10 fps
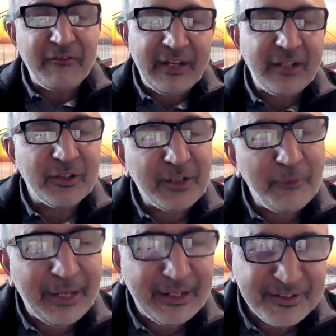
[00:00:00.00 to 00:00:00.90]
very good
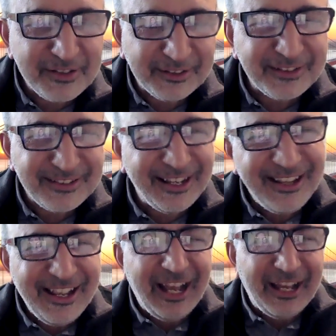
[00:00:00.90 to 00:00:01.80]
comparison because
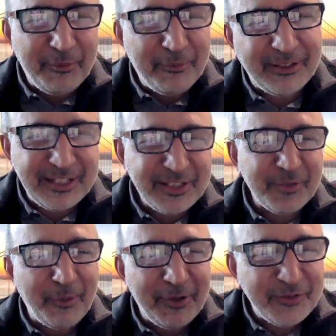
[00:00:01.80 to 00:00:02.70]
I don't, this is
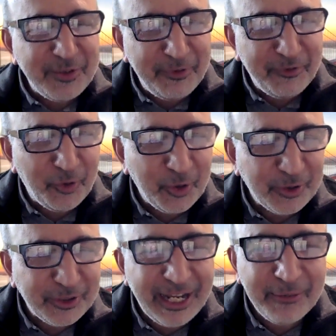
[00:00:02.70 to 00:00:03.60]
probably obviously before your
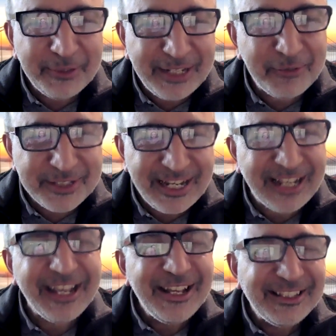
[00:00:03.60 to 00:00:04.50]
time, but it was like
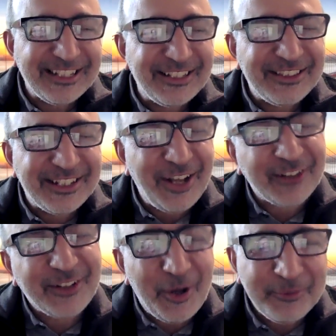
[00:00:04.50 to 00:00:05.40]
the
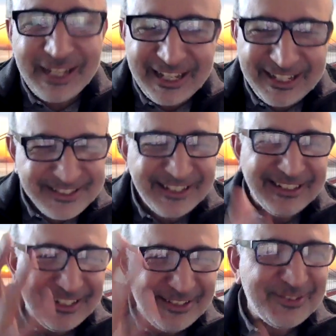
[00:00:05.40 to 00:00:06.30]
dot-com days, and
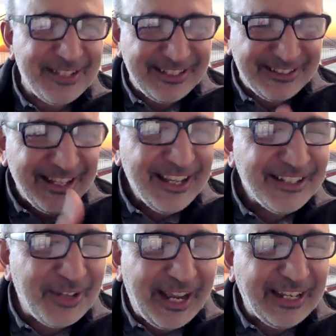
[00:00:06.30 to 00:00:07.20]
it's
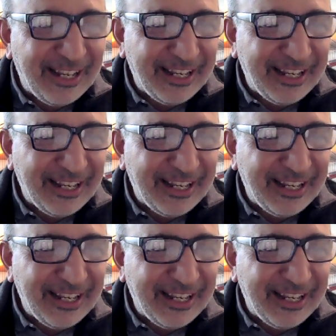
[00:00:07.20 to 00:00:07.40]
so it